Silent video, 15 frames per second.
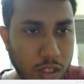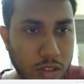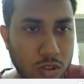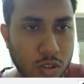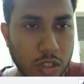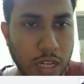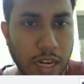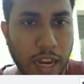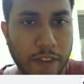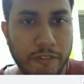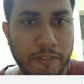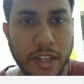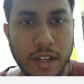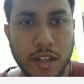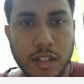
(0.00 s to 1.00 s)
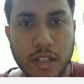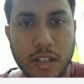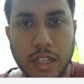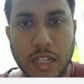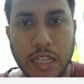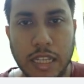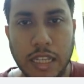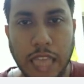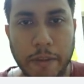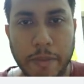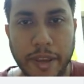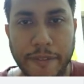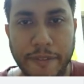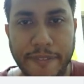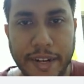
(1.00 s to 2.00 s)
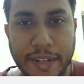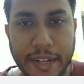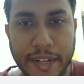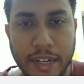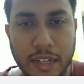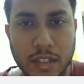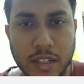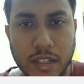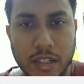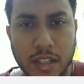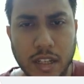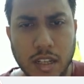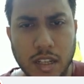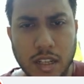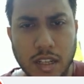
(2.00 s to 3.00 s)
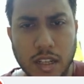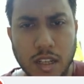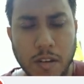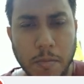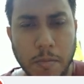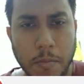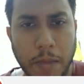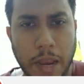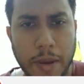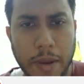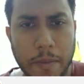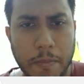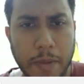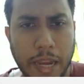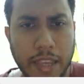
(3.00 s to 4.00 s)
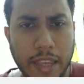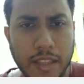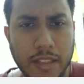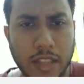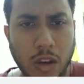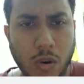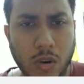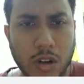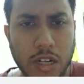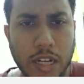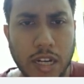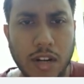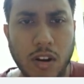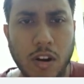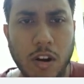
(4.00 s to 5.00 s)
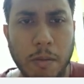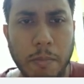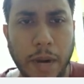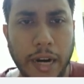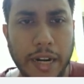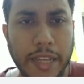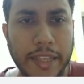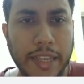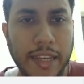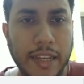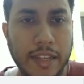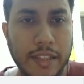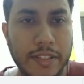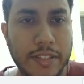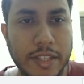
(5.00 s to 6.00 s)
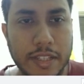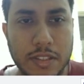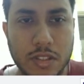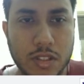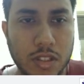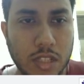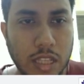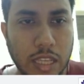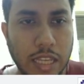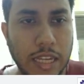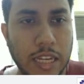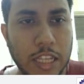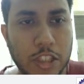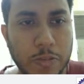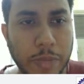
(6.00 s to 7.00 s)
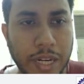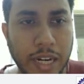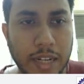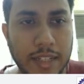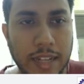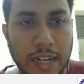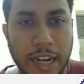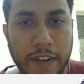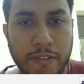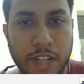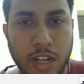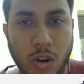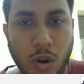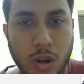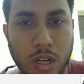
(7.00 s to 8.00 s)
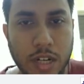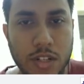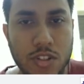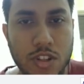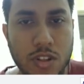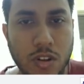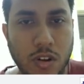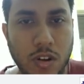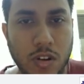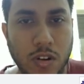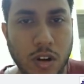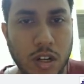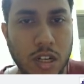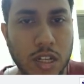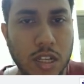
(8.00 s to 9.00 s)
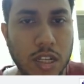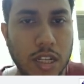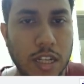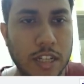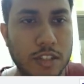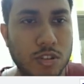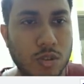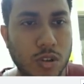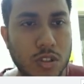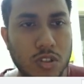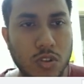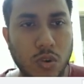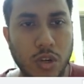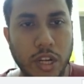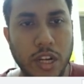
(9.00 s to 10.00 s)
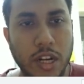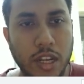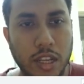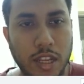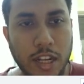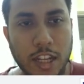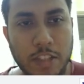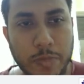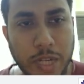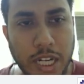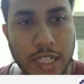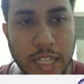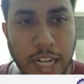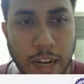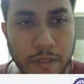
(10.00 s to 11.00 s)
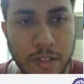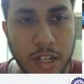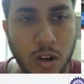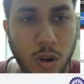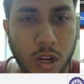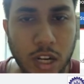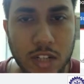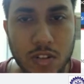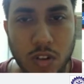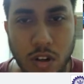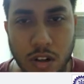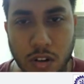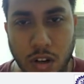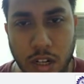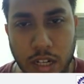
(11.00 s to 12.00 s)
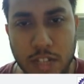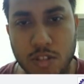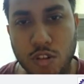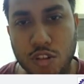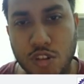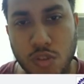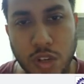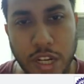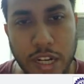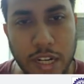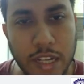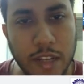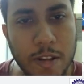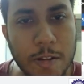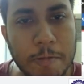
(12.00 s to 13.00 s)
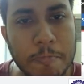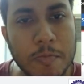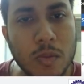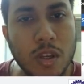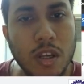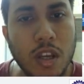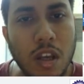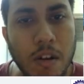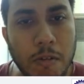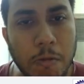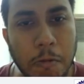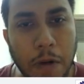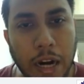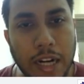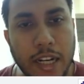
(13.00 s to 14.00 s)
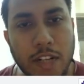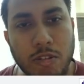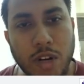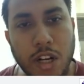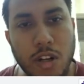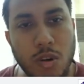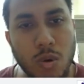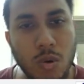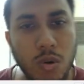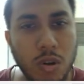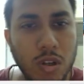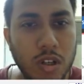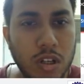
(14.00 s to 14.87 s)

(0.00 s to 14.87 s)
so the laughter can be affected by my playing the organ or burning incense. In each minute the laughter occurs or not, it shows no degree. In each minute the laughter occurs or not, it shows no degree. What it will do